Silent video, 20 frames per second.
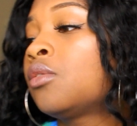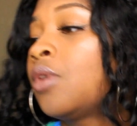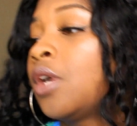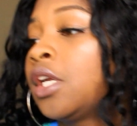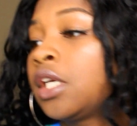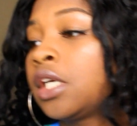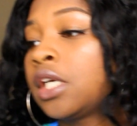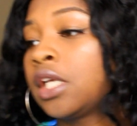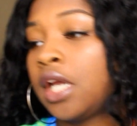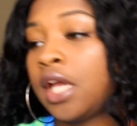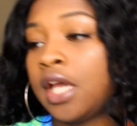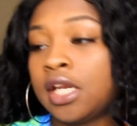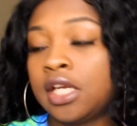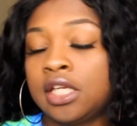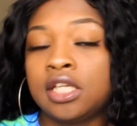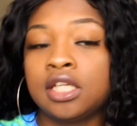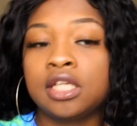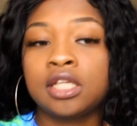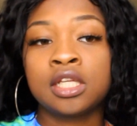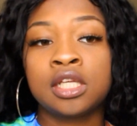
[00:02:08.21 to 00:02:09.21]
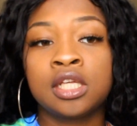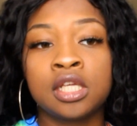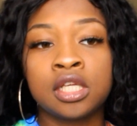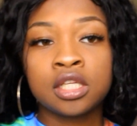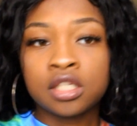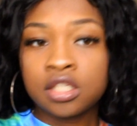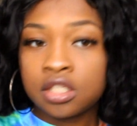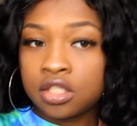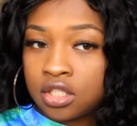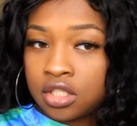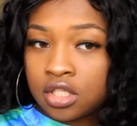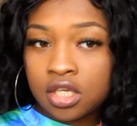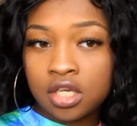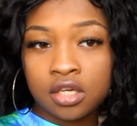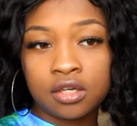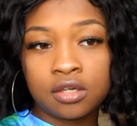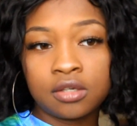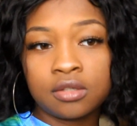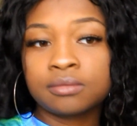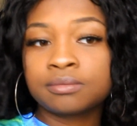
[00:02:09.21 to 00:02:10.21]
know what it could have in it.
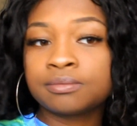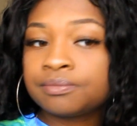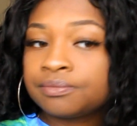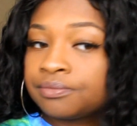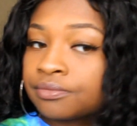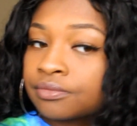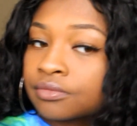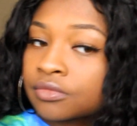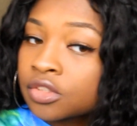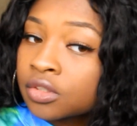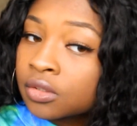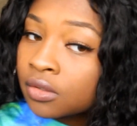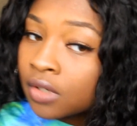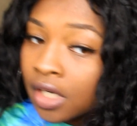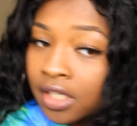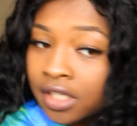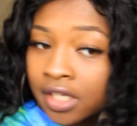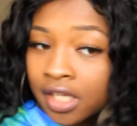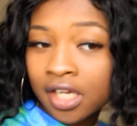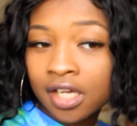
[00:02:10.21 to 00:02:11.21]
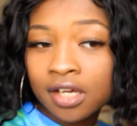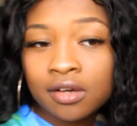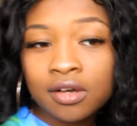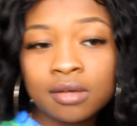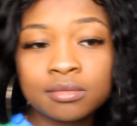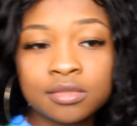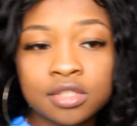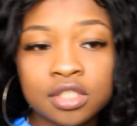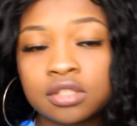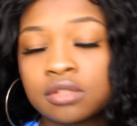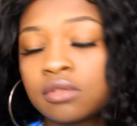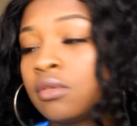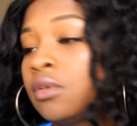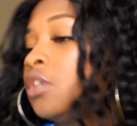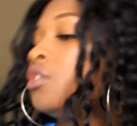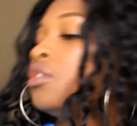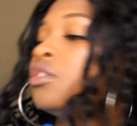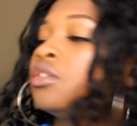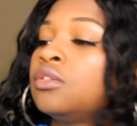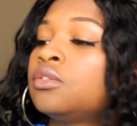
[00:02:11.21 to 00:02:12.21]
So right now, I'm just
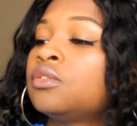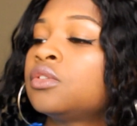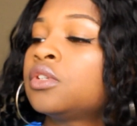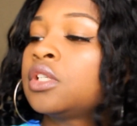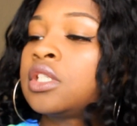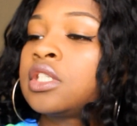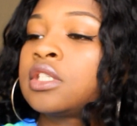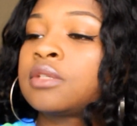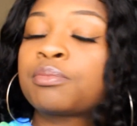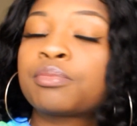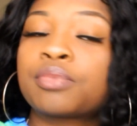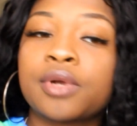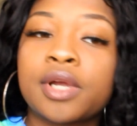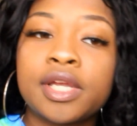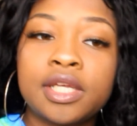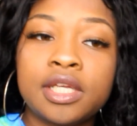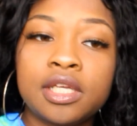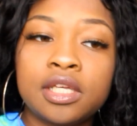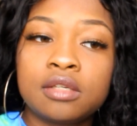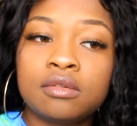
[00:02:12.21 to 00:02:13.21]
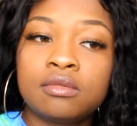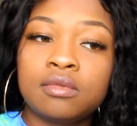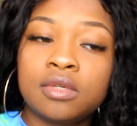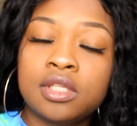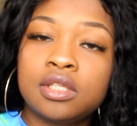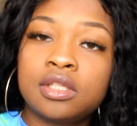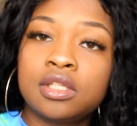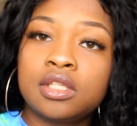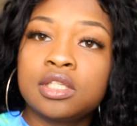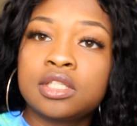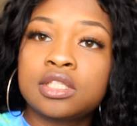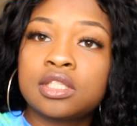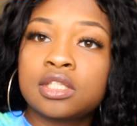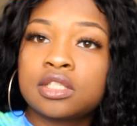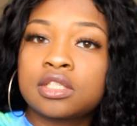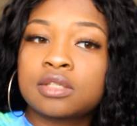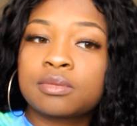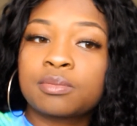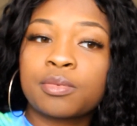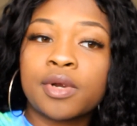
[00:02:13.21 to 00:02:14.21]
going to spray it with this
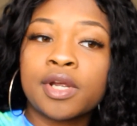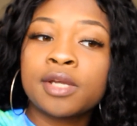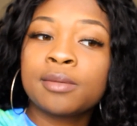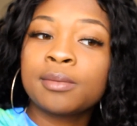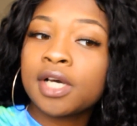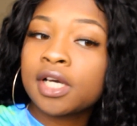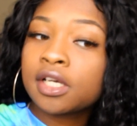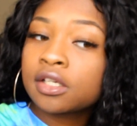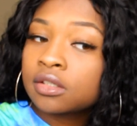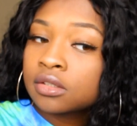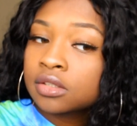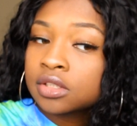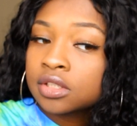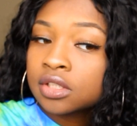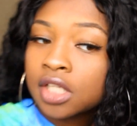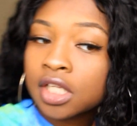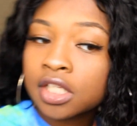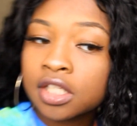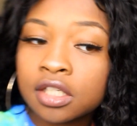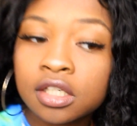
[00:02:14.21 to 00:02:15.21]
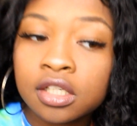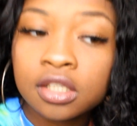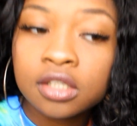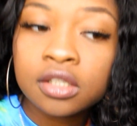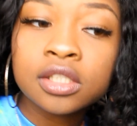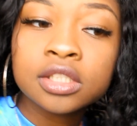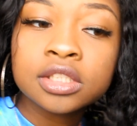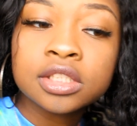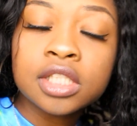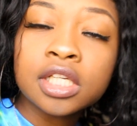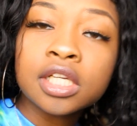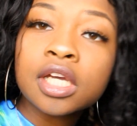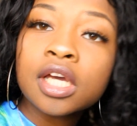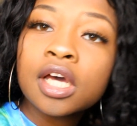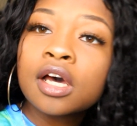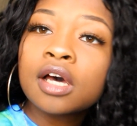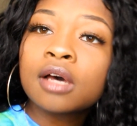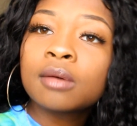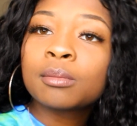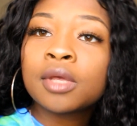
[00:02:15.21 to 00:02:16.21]
spray bottle so that the curls can
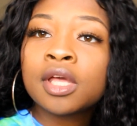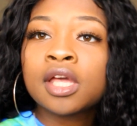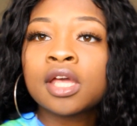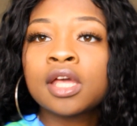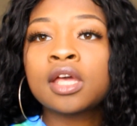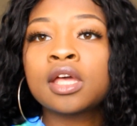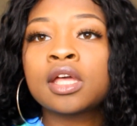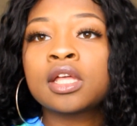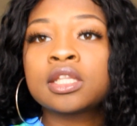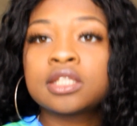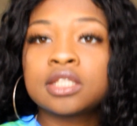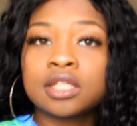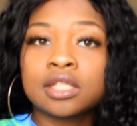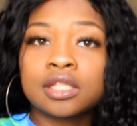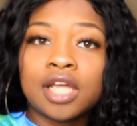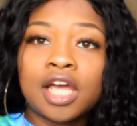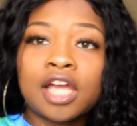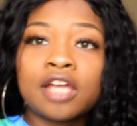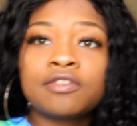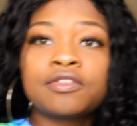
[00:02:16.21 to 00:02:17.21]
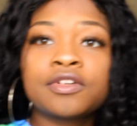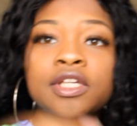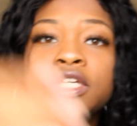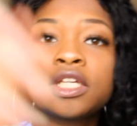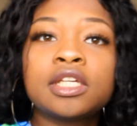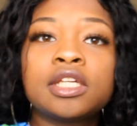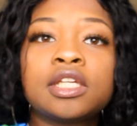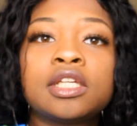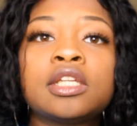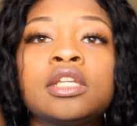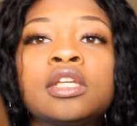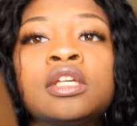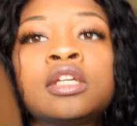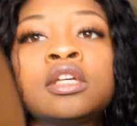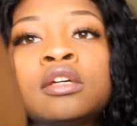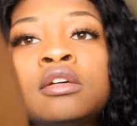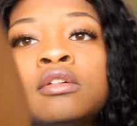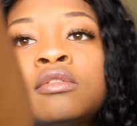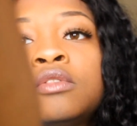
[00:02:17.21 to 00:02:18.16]
come to life again.